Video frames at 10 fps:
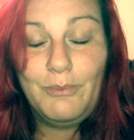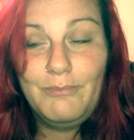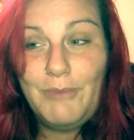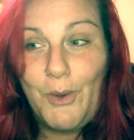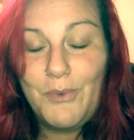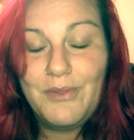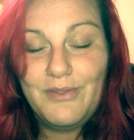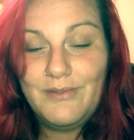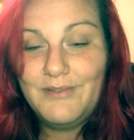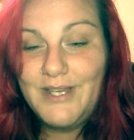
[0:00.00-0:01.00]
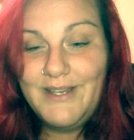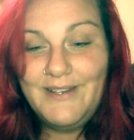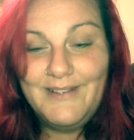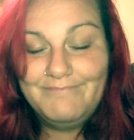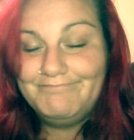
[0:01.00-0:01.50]
both
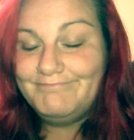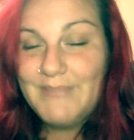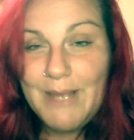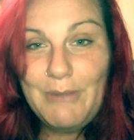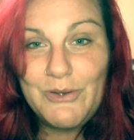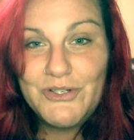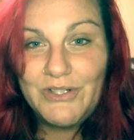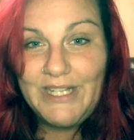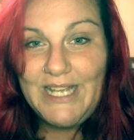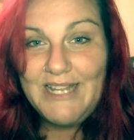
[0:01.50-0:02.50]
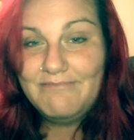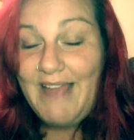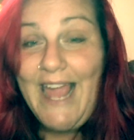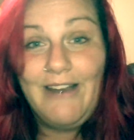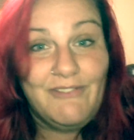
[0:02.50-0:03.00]
emotionally
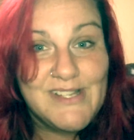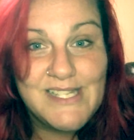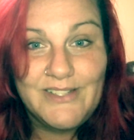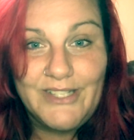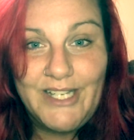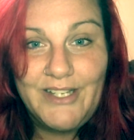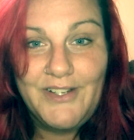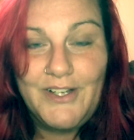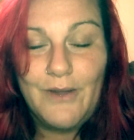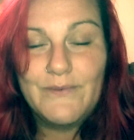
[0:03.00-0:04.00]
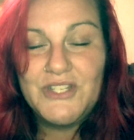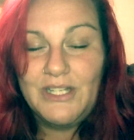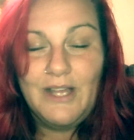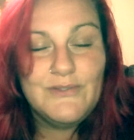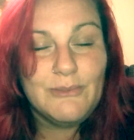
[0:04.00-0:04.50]
and physically. She
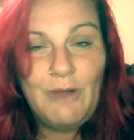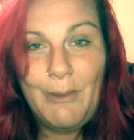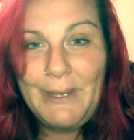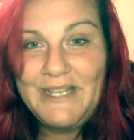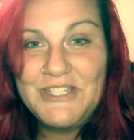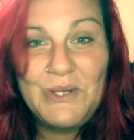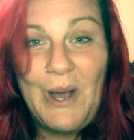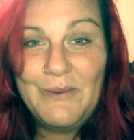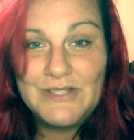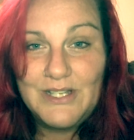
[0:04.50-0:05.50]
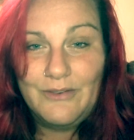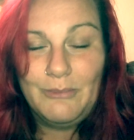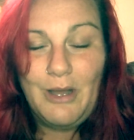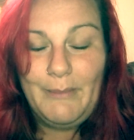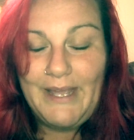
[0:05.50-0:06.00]
loves her mommy. She'll always love her
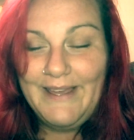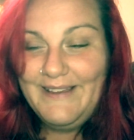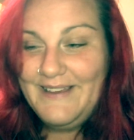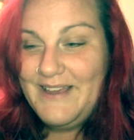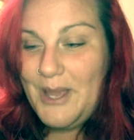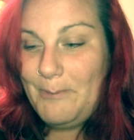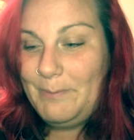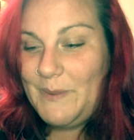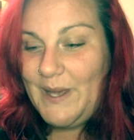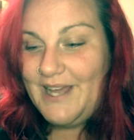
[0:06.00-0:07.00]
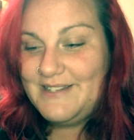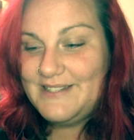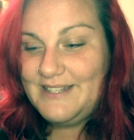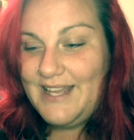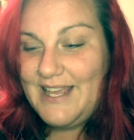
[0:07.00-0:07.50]
mommy. But
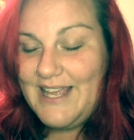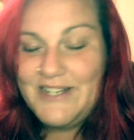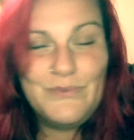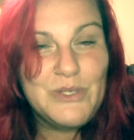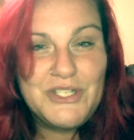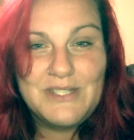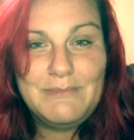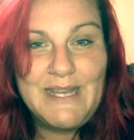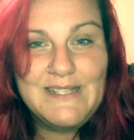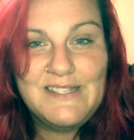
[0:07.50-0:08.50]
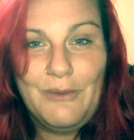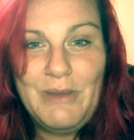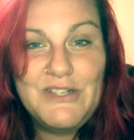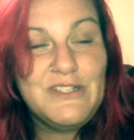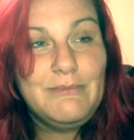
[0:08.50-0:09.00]
it would just mean so
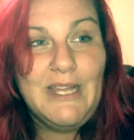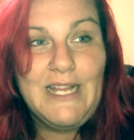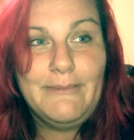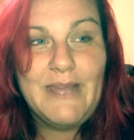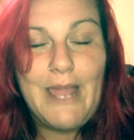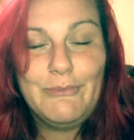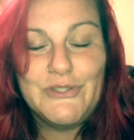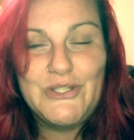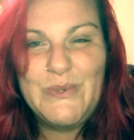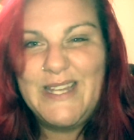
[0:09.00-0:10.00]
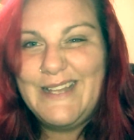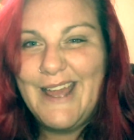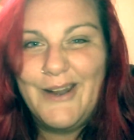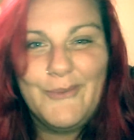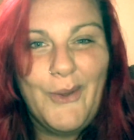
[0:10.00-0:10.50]
much to me to be able to get down
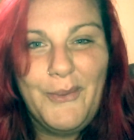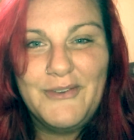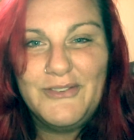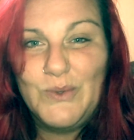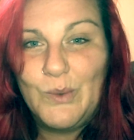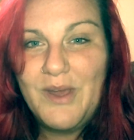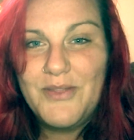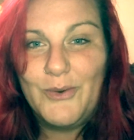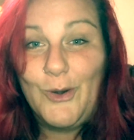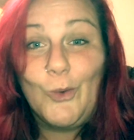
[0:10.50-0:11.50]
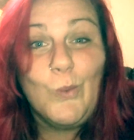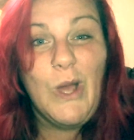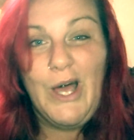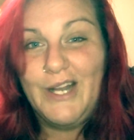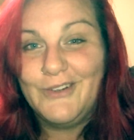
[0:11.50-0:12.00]
and roll on the floor with her or
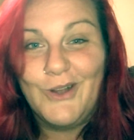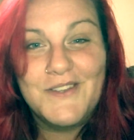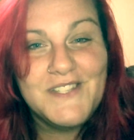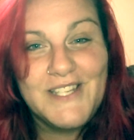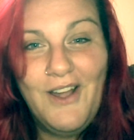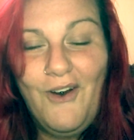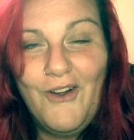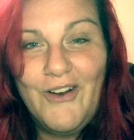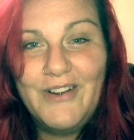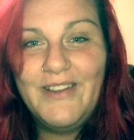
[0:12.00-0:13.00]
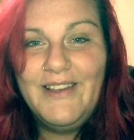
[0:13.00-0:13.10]
run across the yard,